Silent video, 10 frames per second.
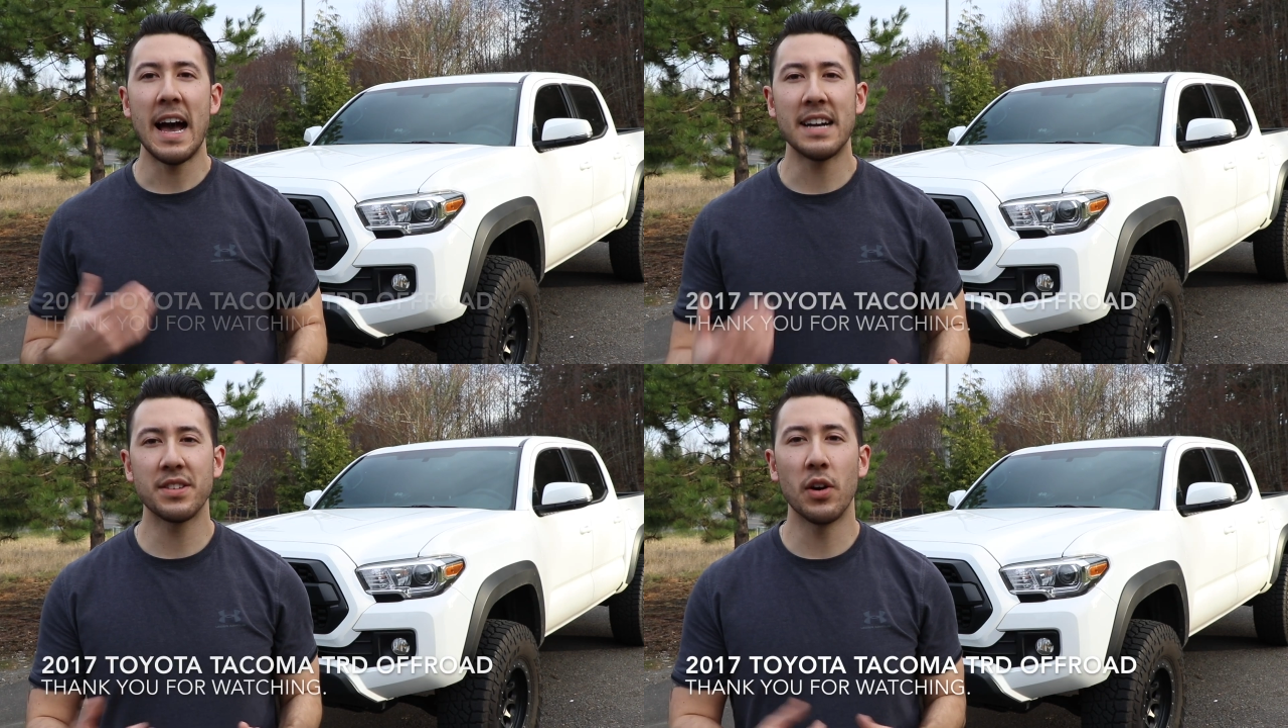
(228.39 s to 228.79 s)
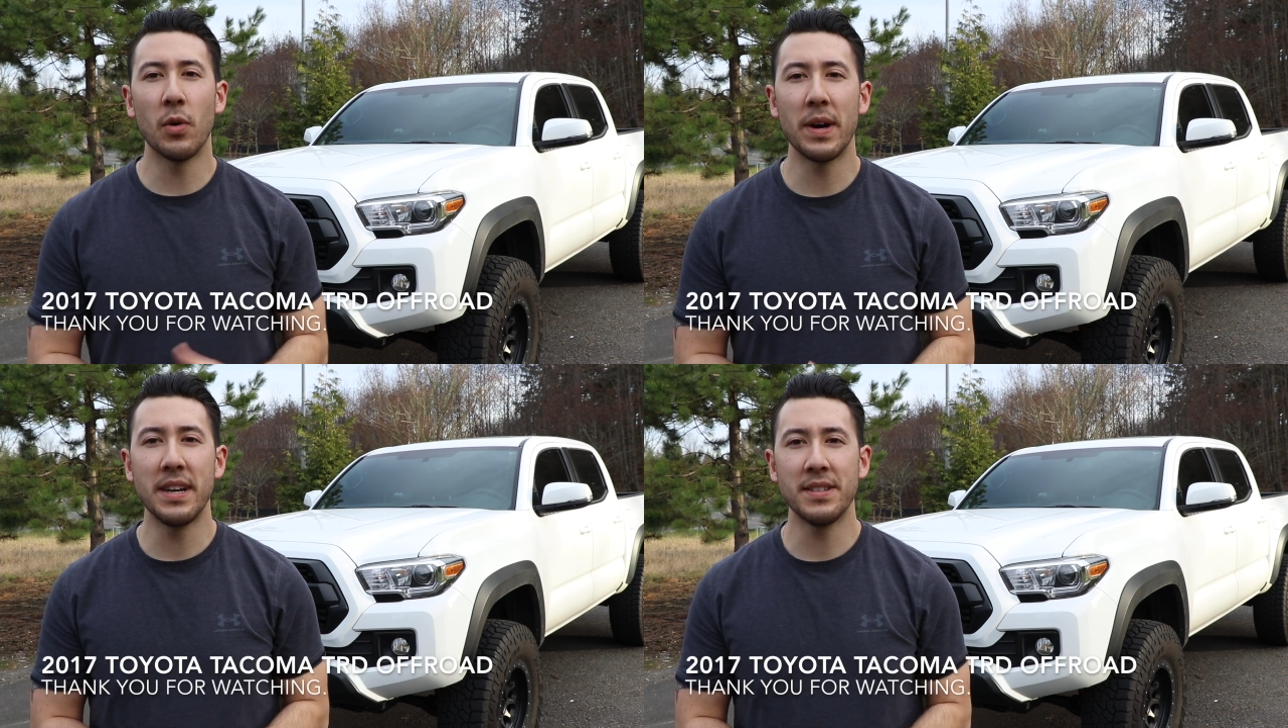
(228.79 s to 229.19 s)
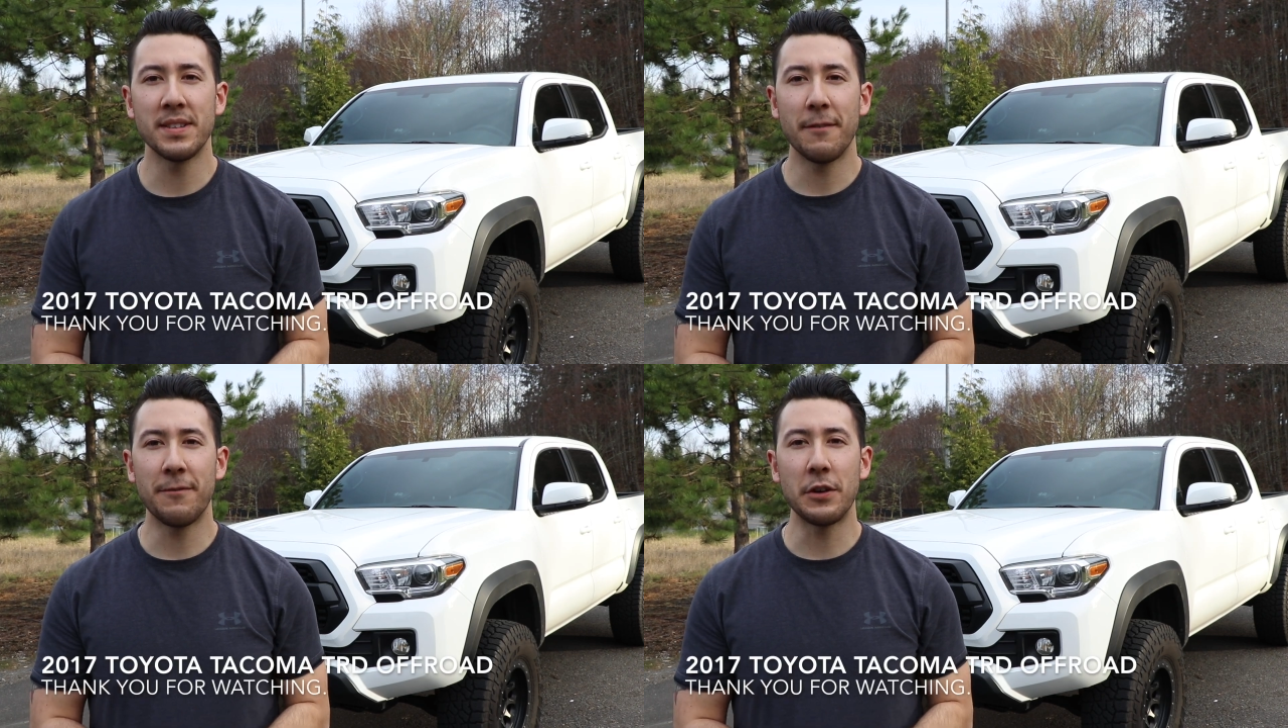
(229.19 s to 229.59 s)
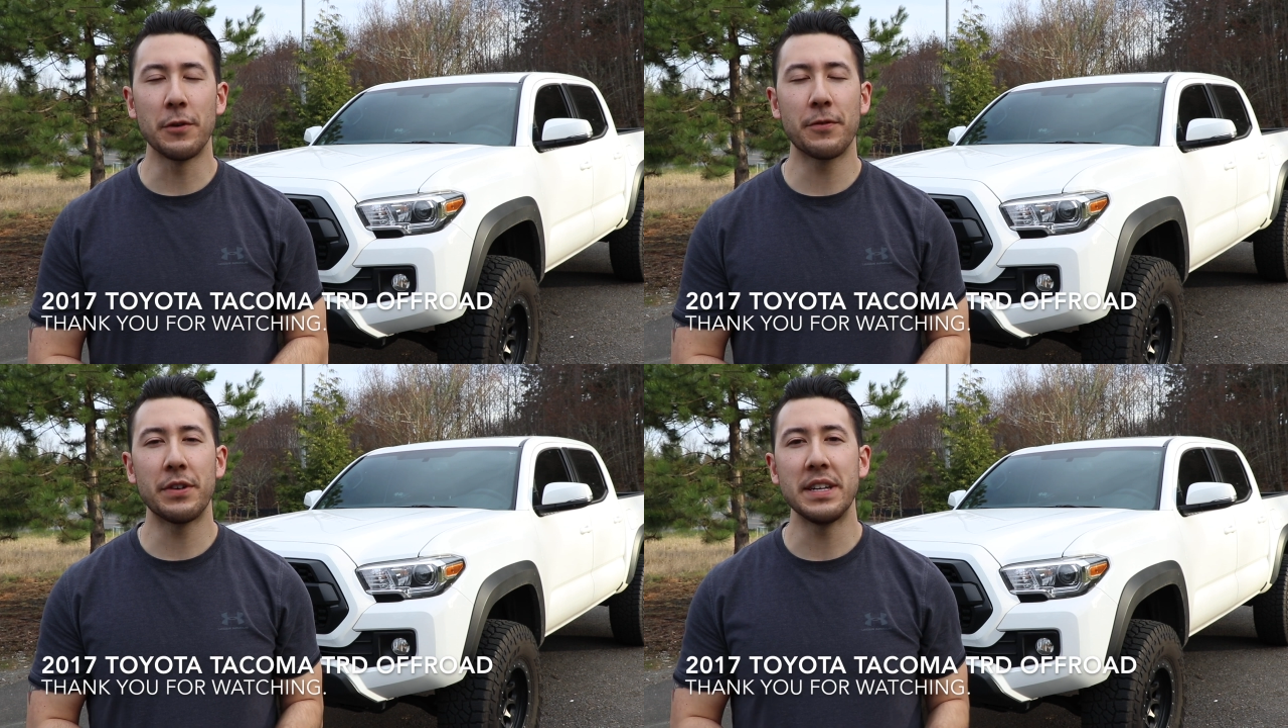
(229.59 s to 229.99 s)
As always, feel
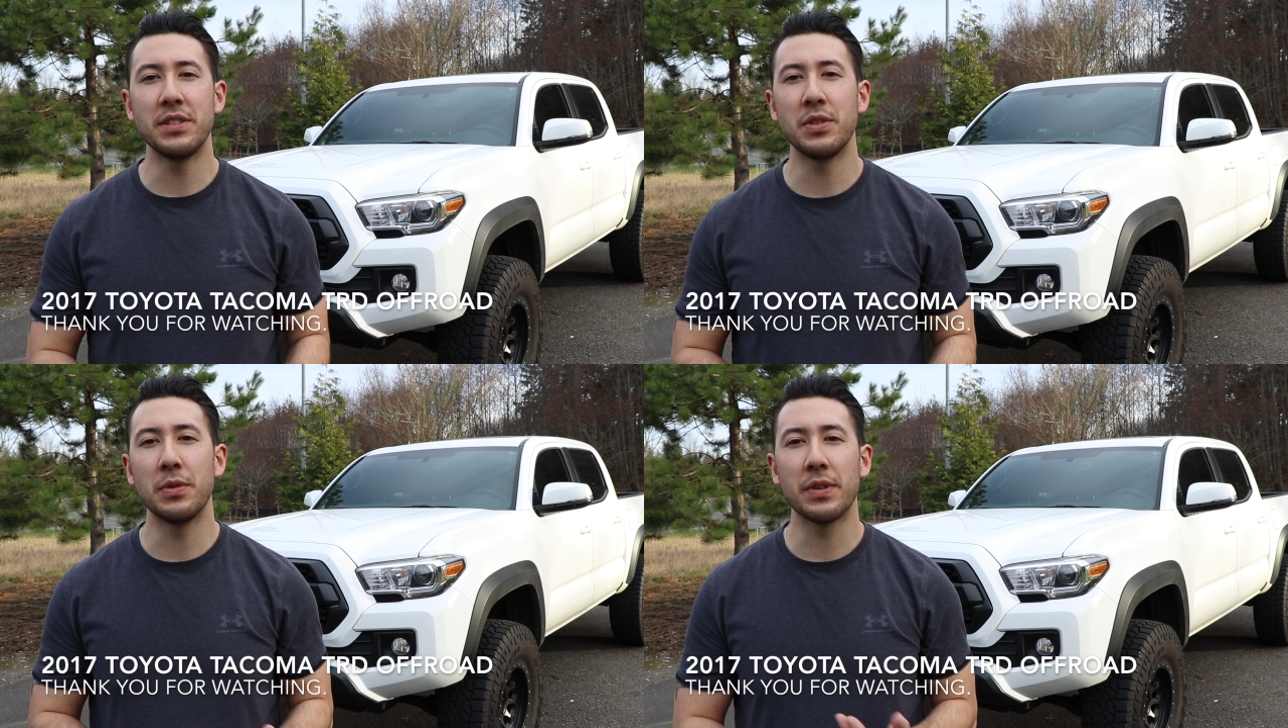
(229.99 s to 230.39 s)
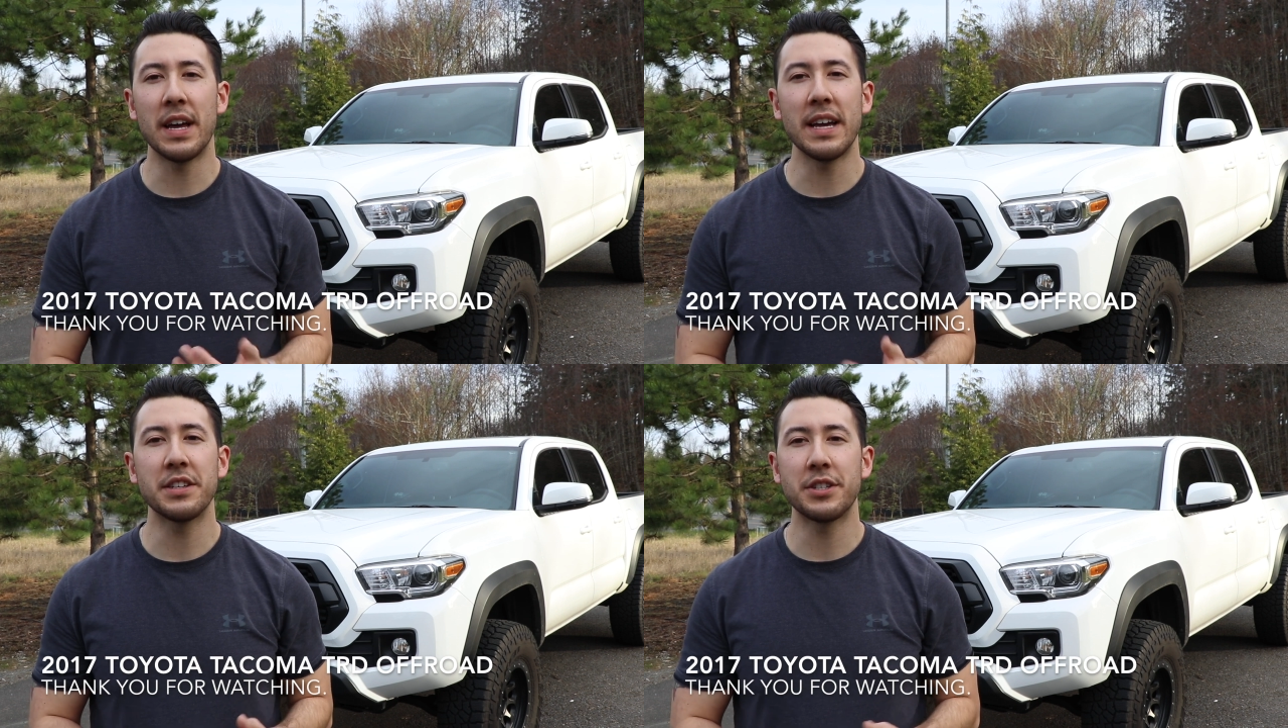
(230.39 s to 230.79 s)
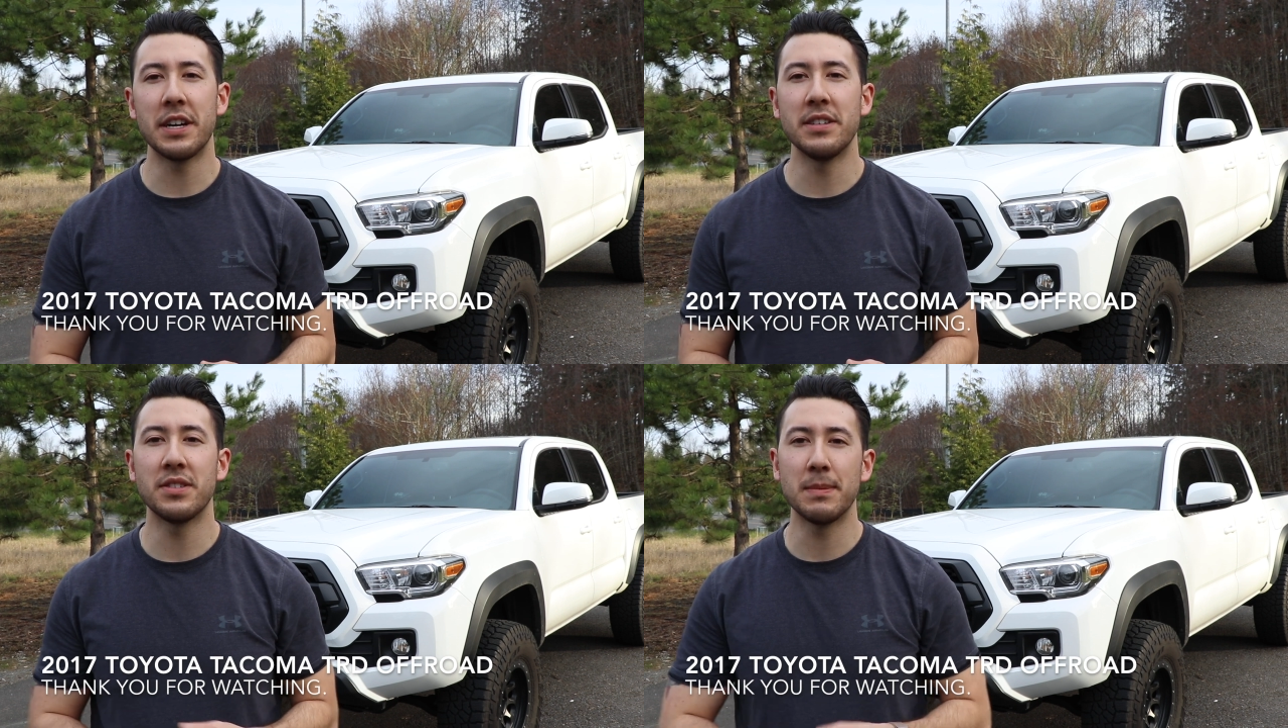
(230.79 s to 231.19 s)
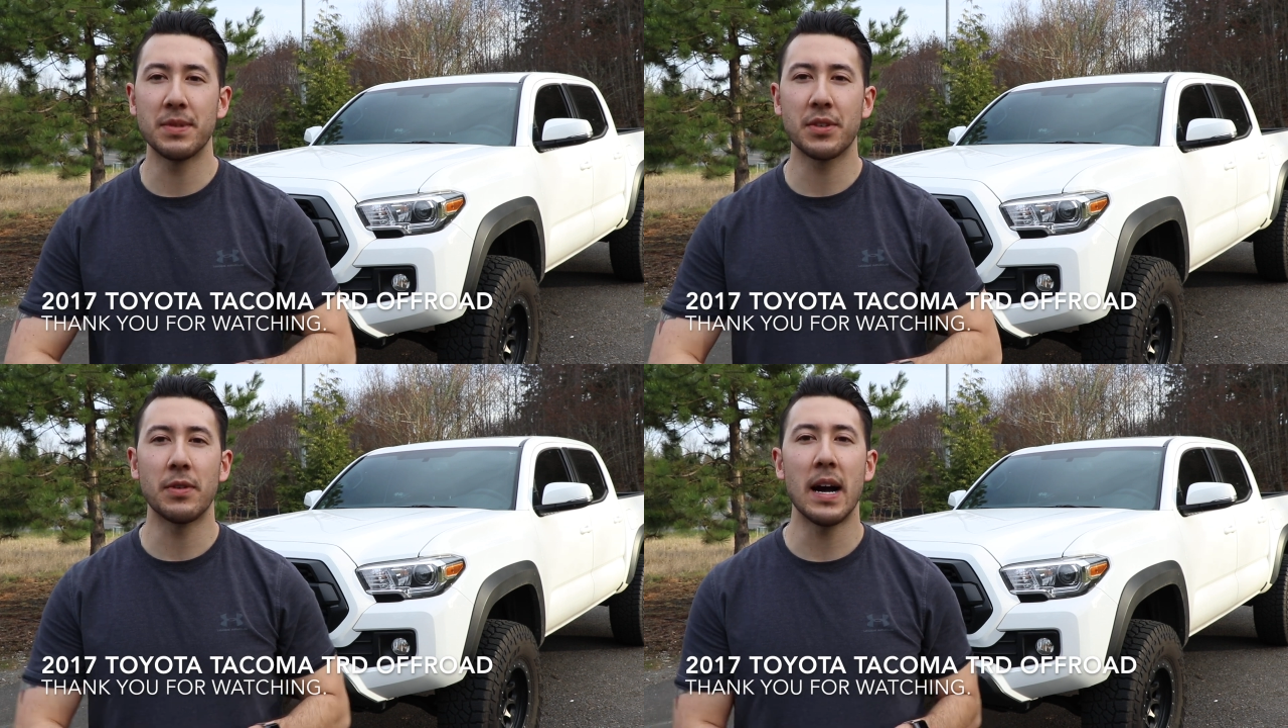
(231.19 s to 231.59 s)
free to like, share, and
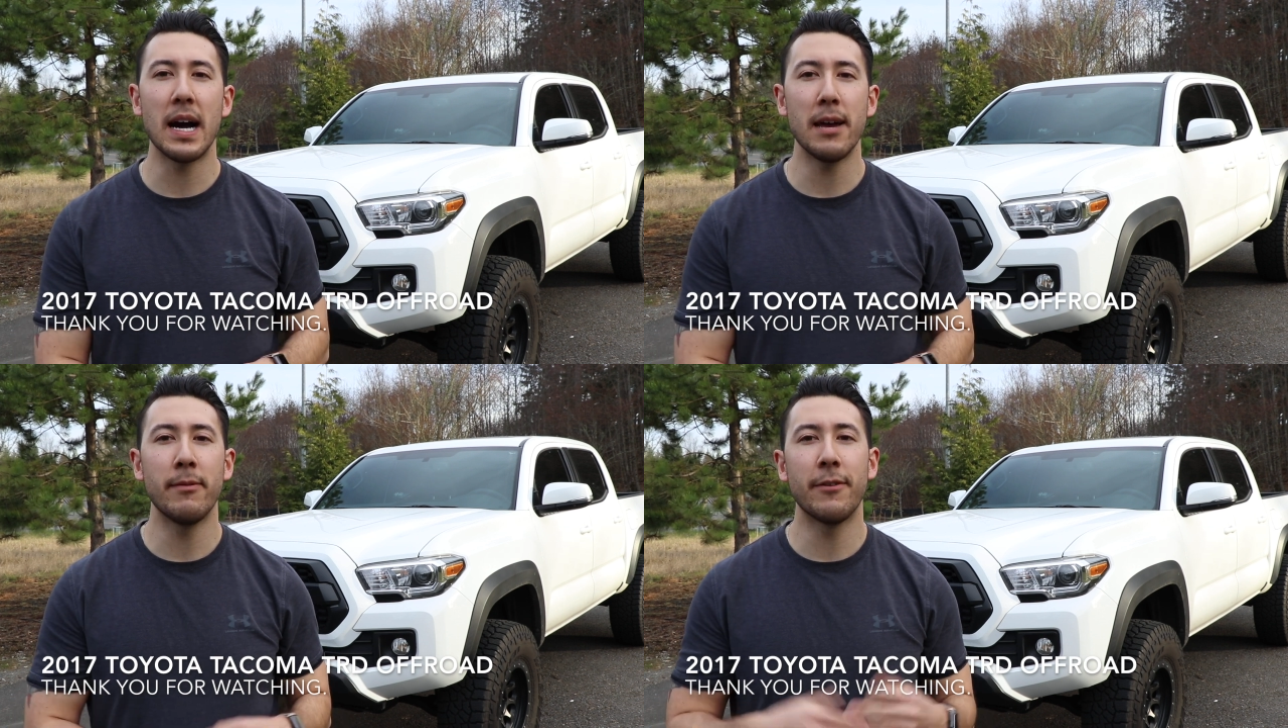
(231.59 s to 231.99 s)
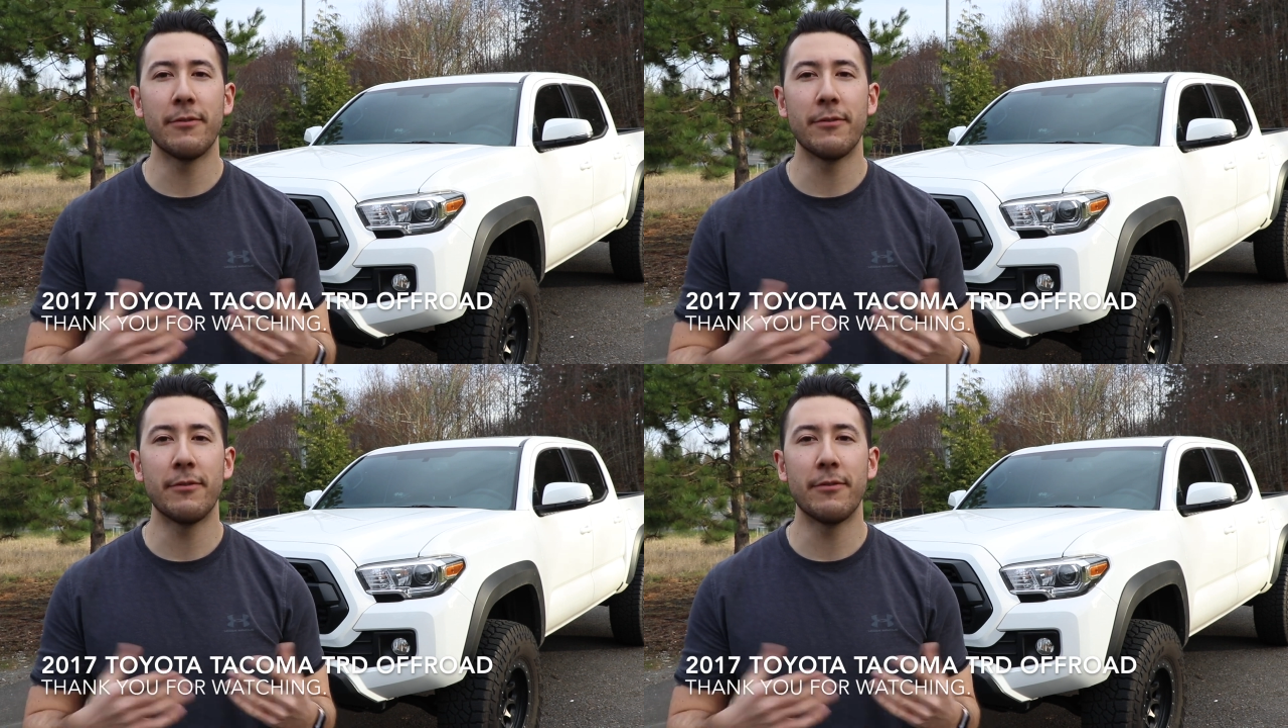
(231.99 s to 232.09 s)
subscribe.